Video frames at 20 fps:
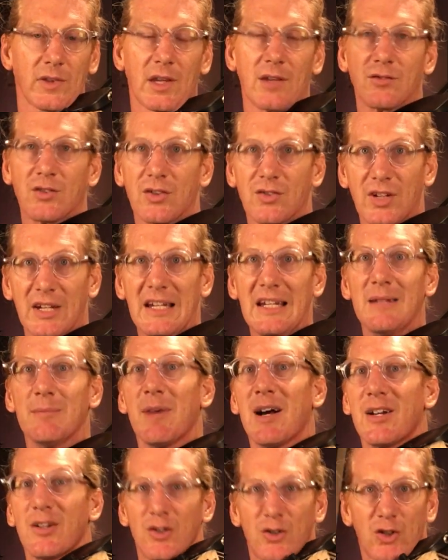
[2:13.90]
Gives us E
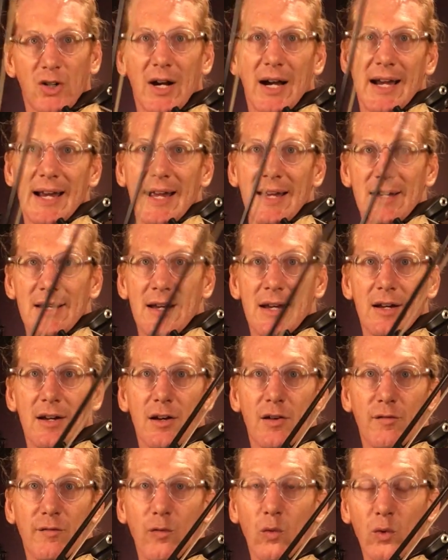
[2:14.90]
minor triad.
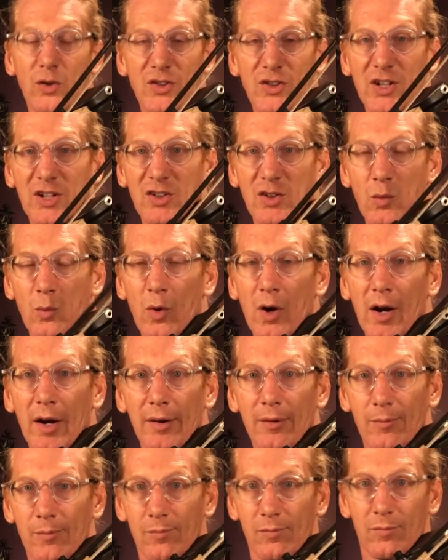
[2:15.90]
4, 6, and
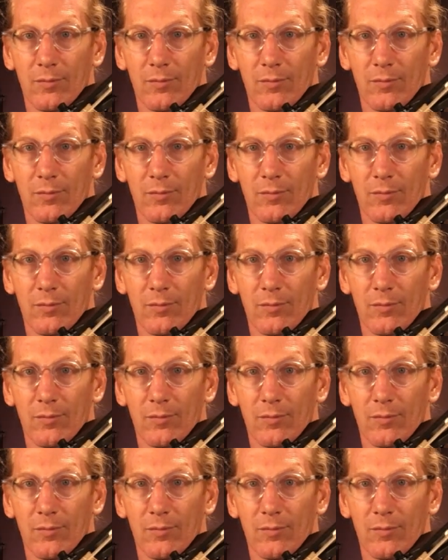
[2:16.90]
1.